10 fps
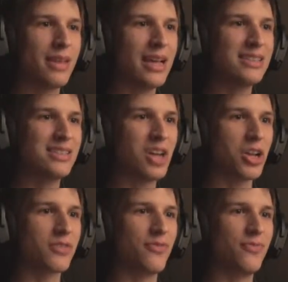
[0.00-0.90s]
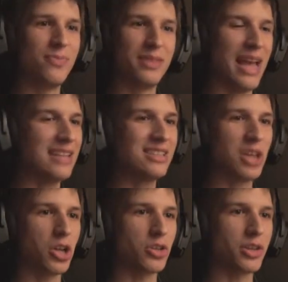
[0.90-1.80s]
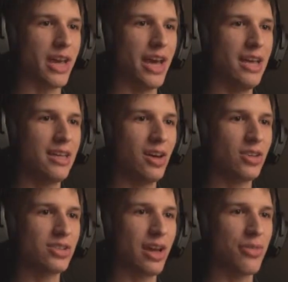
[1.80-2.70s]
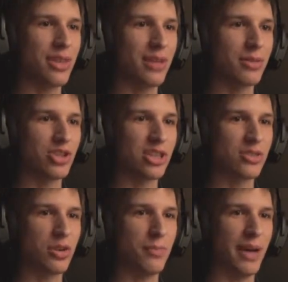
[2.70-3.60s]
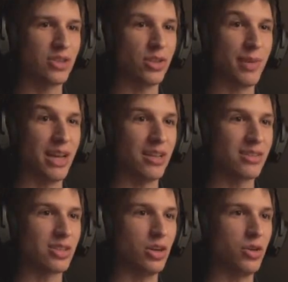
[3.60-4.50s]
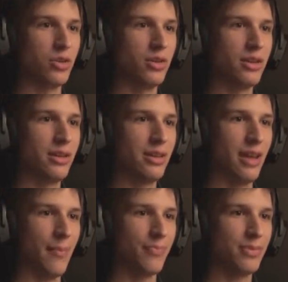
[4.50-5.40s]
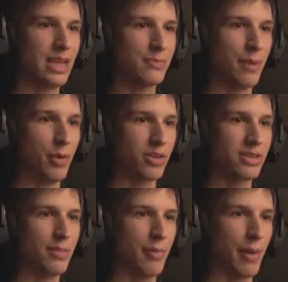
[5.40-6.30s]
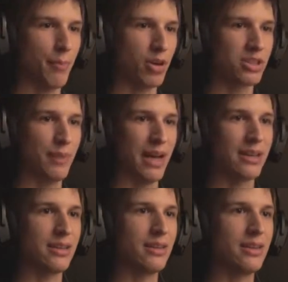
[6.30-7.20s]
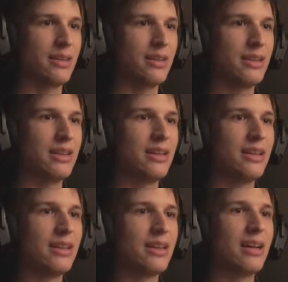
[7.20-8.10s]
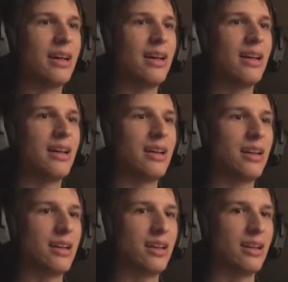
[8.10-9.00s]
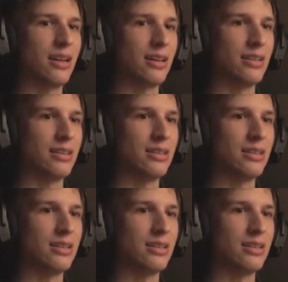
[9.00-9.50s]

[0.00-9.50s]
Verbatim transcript: That's not... That's not okay. Also, I think I was just going back to the beginning, so... Yeah, that's my box. Give me my box back. Ah...